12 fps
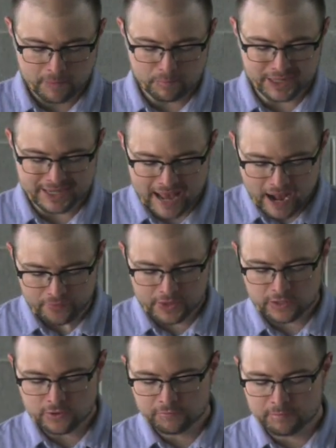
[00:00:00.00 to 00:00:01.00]
But now
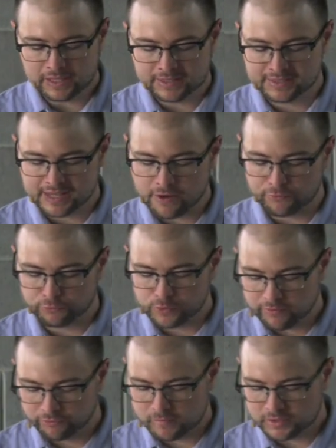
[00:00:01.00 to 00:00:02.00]
that you've been set
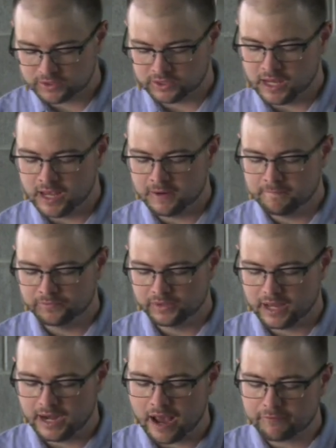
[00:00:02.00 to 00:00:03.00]
free from sin
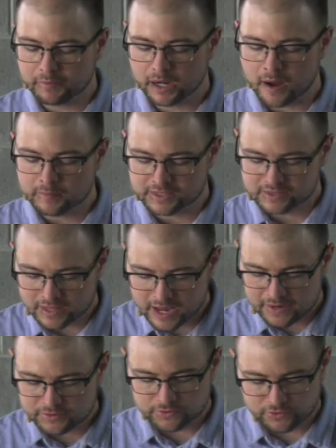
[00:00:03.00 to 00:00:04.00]
and have become
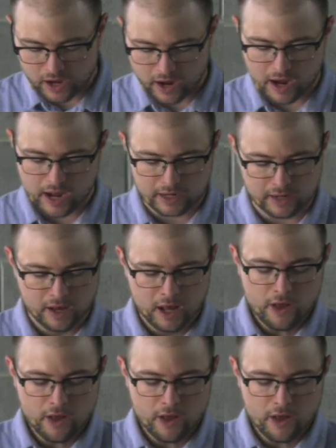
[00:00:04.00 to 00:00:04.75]
slaves of God,